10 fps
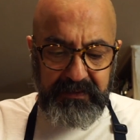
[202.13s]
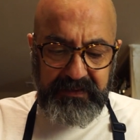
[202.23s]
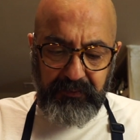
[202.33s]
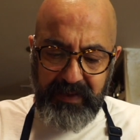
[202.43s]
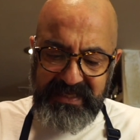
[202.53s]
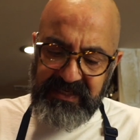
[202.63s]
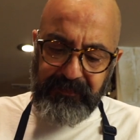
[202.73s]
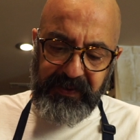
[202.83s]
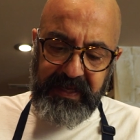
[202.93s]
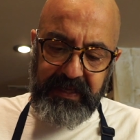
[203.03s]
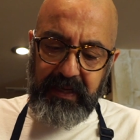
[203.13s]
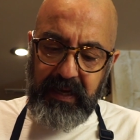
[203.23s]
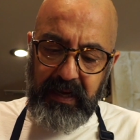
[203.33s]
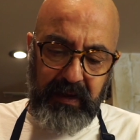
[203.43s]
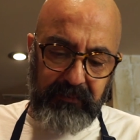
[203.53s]
The recipe
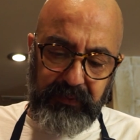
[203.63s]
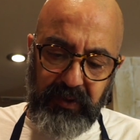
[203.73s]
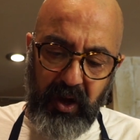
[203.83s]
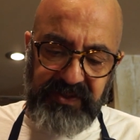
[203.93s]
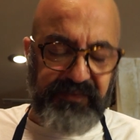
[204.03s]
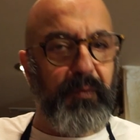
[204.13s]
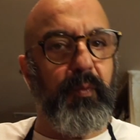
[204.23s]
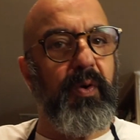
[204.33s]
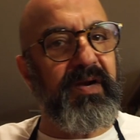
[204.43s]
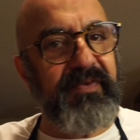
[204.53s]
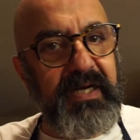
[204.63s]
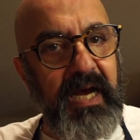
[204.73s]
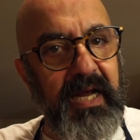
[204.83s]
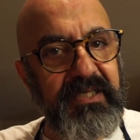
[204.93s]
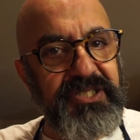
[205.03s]
calls for whatever
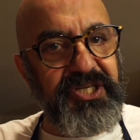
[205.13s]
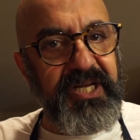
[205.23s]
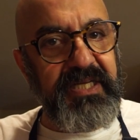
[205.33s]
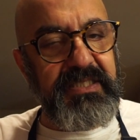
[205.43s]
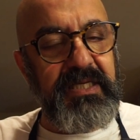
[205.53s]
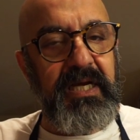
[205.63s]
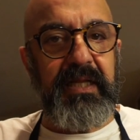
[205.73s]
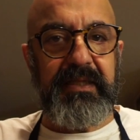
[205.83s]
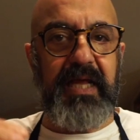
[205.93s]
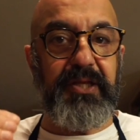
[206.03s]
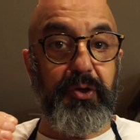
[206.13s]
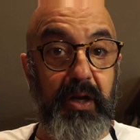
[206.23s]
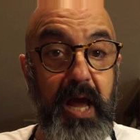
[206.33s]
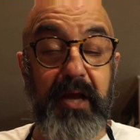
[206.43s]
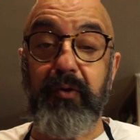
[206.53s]
kind of cheese that you
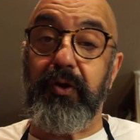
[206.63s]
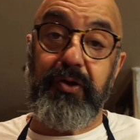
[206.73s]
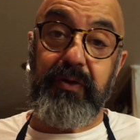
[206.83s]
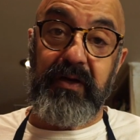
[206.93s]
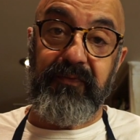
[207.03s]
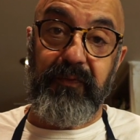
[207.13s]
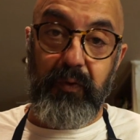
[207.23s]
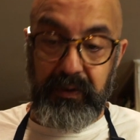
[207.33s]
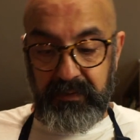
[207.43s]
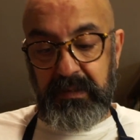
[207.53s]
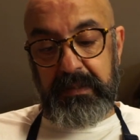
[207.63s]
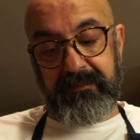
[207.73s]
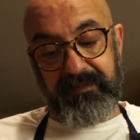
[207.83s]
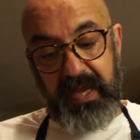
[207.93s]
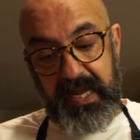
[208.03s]
like or you can afford.
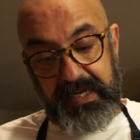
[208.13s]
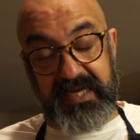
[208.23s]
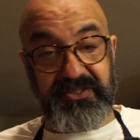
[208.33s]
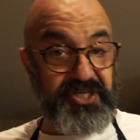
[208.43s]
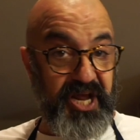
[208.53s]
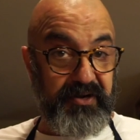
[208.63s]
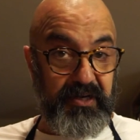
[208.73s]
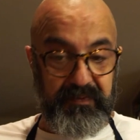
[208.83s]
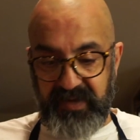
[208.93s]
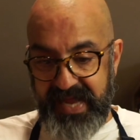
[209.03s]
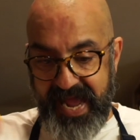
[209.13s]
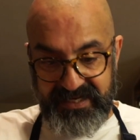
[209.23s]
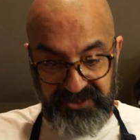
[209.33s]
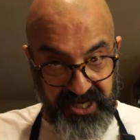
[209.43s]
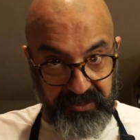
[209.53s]
I like cheddar, and we
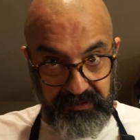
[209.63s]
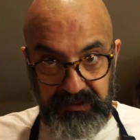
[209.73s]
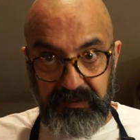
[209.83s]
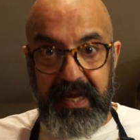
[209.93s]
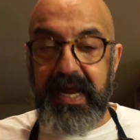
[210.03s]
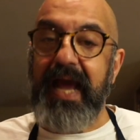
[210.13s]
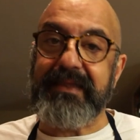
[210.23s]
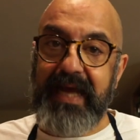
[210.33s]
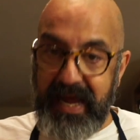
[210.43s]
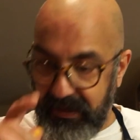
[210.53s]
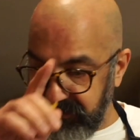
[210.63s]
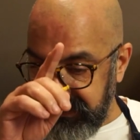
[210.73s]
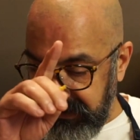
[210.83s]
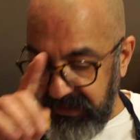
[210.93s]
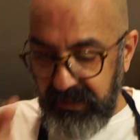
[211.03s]
had cheddar today at the
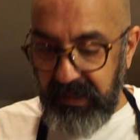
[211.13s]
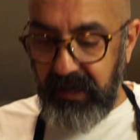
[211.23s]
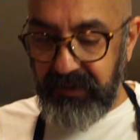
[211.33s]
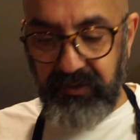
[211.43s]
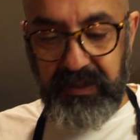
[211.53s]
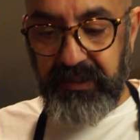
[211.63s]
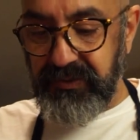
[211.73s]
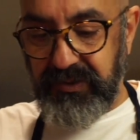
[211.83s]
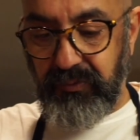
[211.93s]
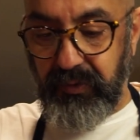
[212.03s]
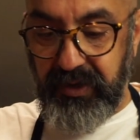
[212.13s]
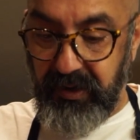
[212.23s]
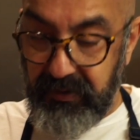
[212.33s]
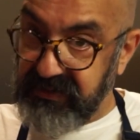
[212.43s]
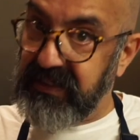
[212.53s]
house. You can use
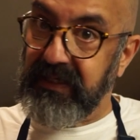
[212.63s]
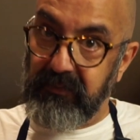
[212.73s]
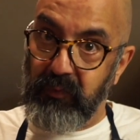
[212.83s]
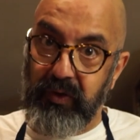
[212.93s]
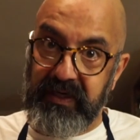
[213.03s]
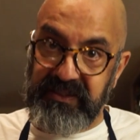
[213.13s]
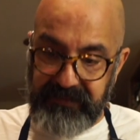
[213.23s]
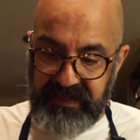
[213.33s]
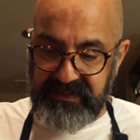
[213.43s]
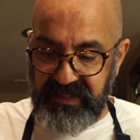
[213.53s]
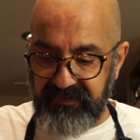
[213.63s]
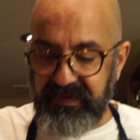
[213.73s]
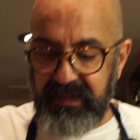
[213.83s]
Gruyere, it's a little more expensive.